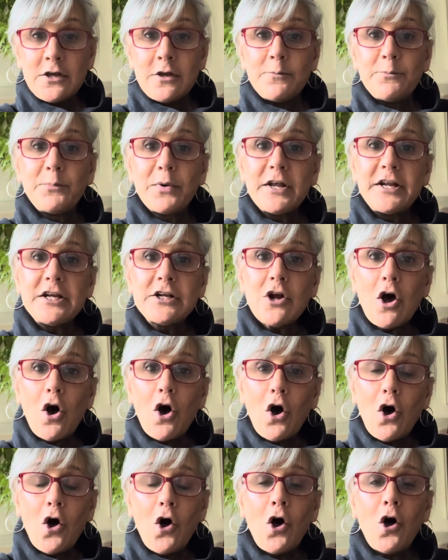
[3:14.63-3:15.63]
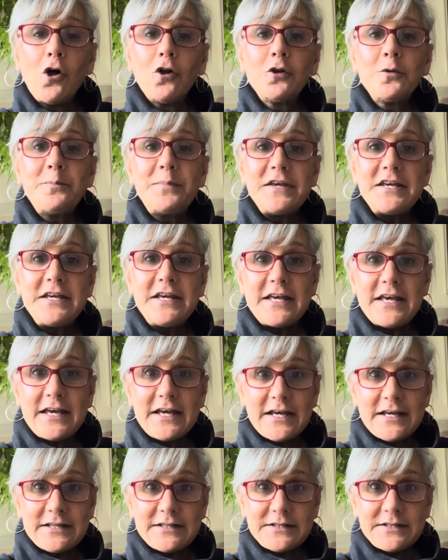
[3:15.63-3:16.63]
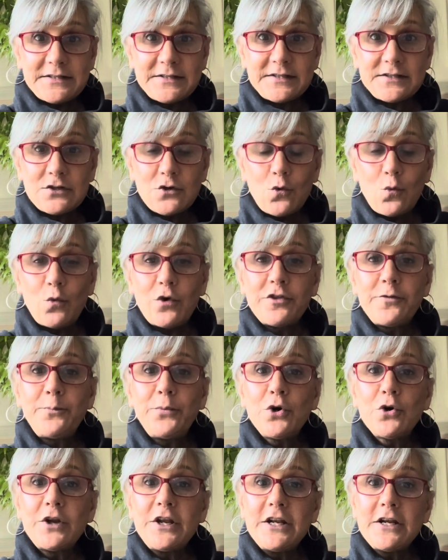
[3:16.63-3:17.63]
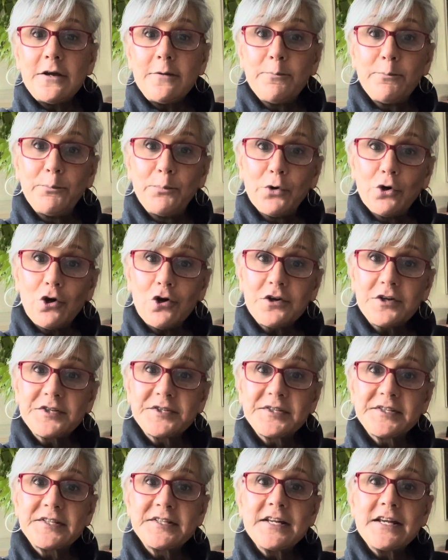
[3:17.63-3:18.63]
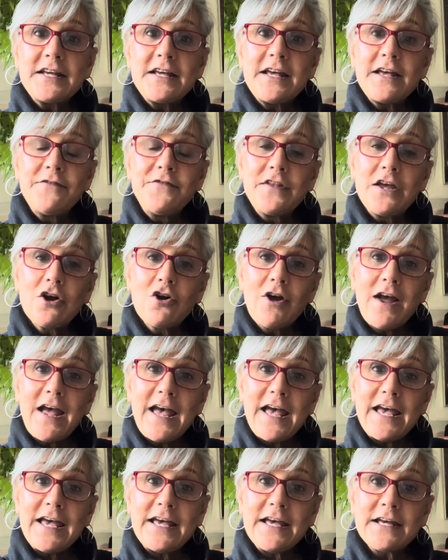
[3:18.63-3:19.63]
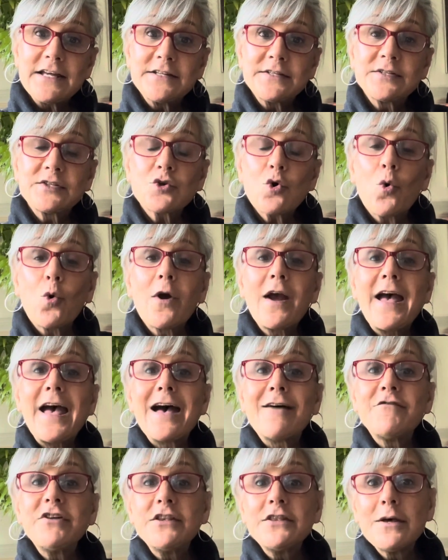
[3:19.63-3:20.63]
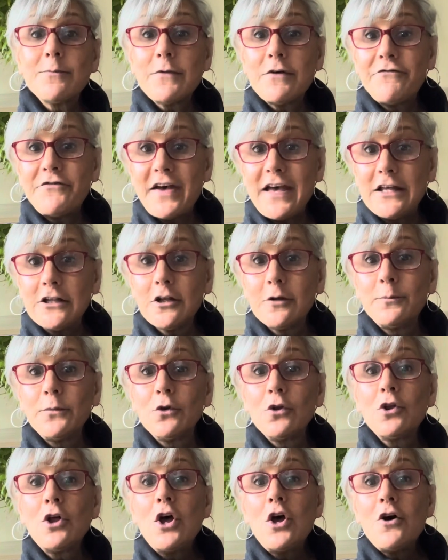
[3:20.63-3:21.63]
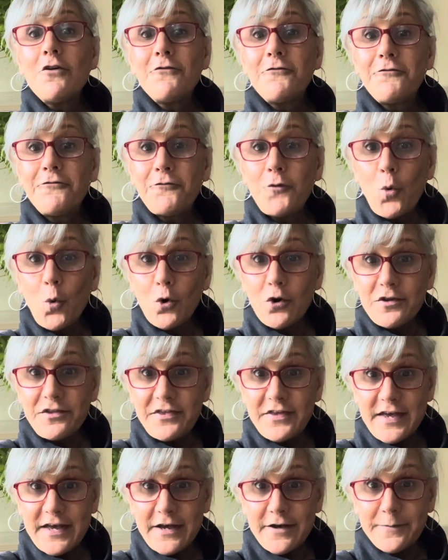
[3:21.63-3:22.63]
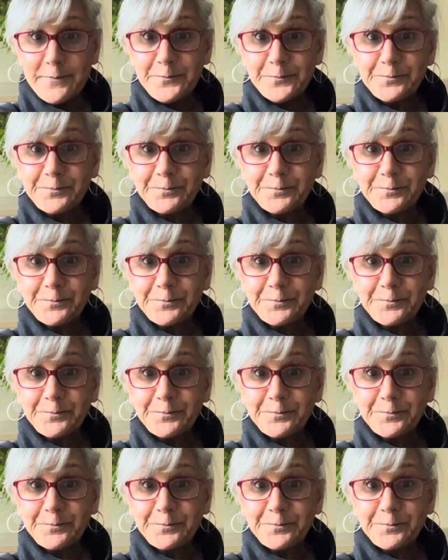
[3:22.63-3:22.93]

But it all begins with putting books in their hands or having them available for them,